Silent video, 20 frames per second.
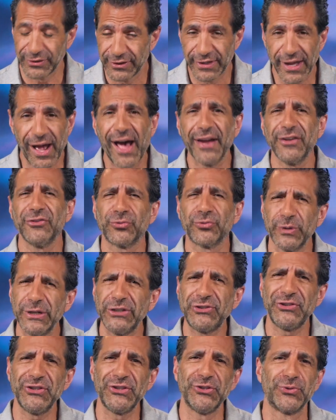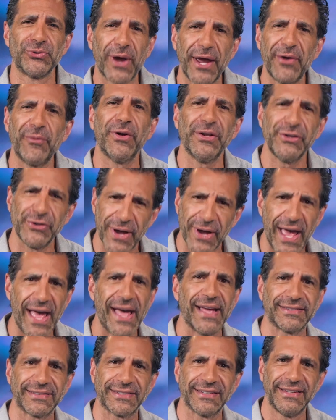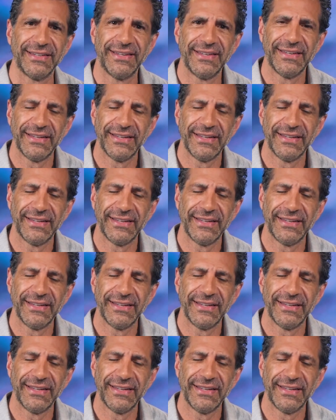and God is reaching you right where you're at.